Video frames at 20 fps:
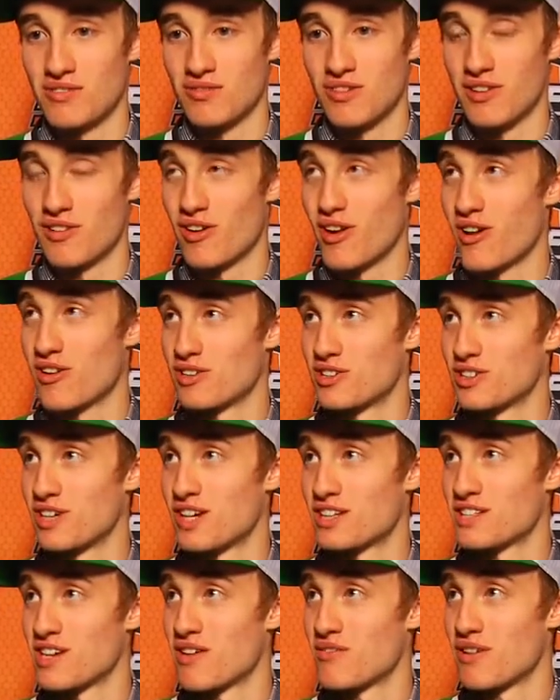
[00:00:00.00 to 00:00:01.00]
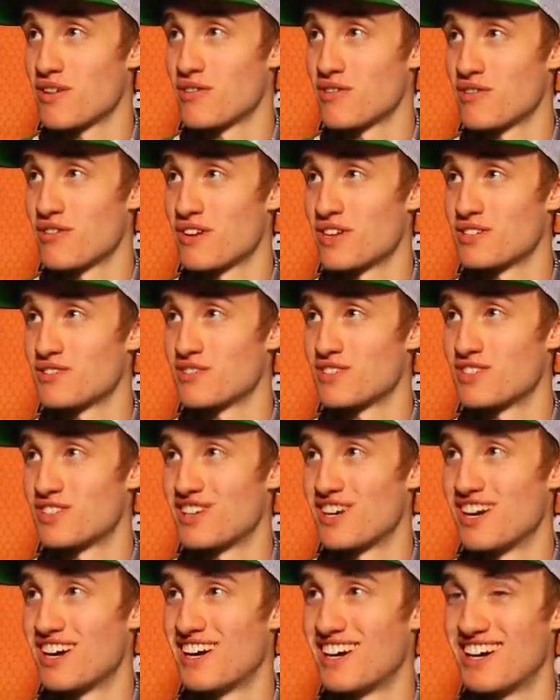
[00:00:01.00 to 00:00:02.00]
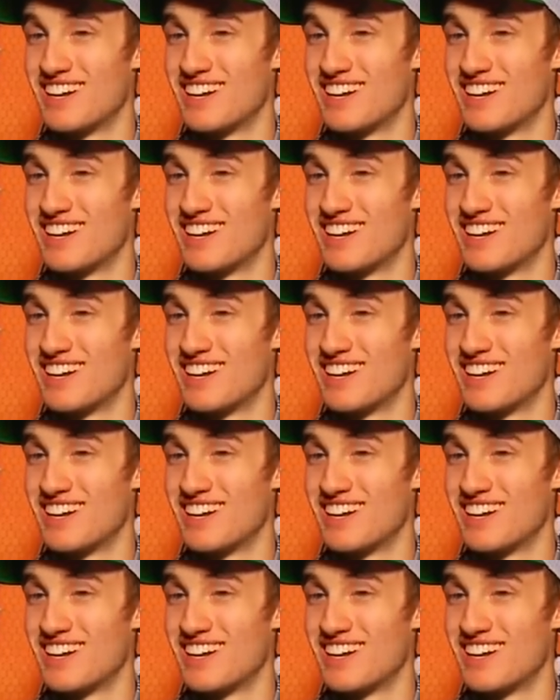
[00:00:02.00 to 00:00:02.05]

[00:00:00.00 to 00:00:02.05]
one of the hardest shots I've ever faced for sure.